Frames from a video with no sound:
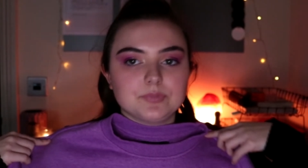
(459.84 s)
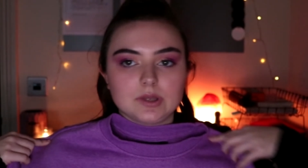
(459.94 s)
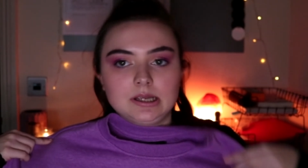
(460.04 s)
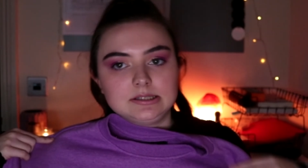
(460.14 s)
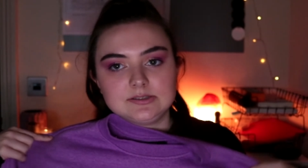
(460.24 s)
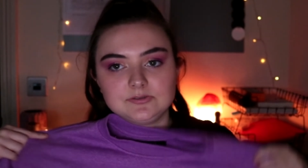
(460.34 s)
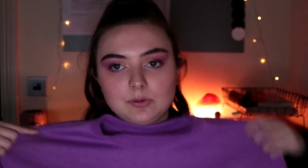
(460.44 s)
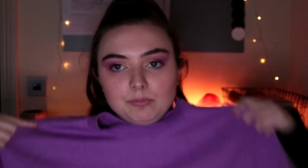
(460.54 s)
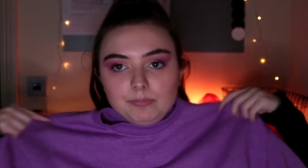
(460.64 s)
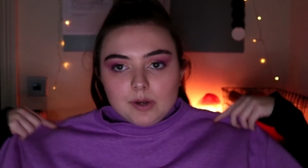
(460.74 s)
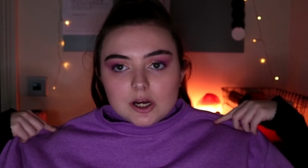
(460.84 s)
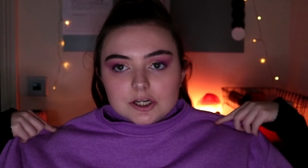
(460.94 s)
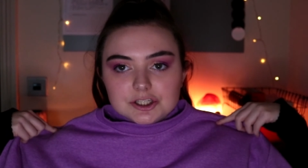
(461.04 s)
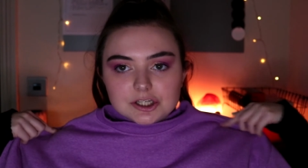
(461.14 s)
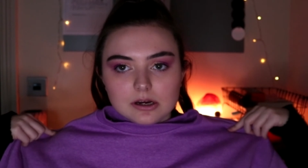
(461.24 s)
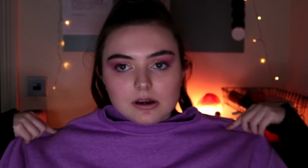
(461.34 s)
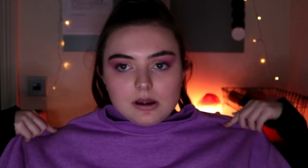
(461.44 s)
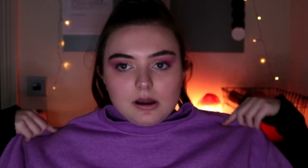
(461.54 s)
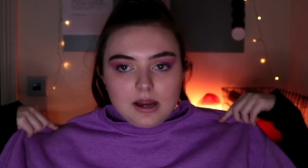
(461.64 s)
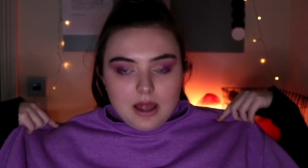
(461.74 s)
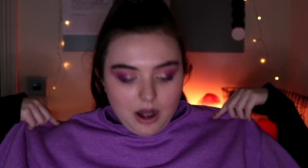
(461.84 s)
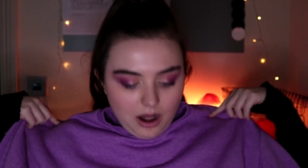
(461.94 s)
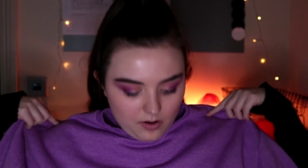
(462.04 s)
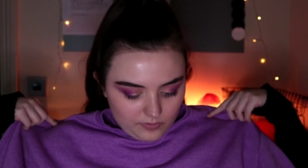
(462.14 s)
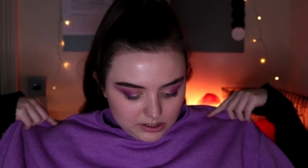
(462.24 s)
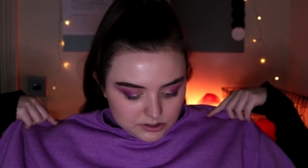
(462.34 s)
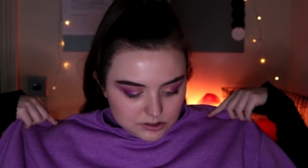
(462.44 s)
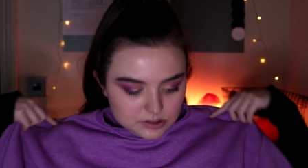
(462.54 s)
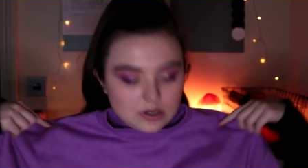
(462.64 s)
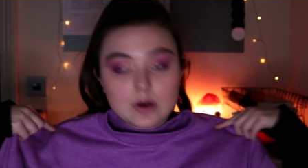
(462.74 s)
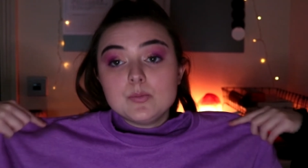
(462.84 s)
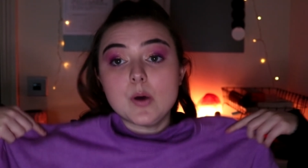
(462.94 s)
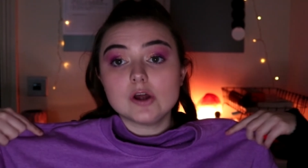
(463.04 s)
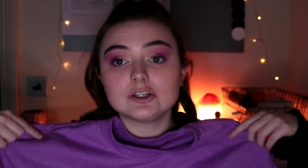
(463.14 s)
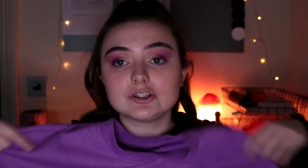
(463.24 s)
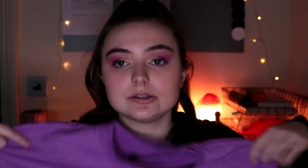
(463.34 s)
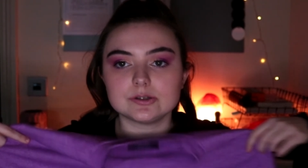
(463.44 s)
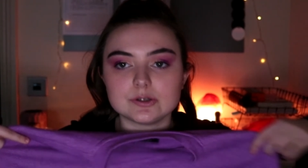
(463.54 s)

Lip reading: It's from Bershka. I love it so much.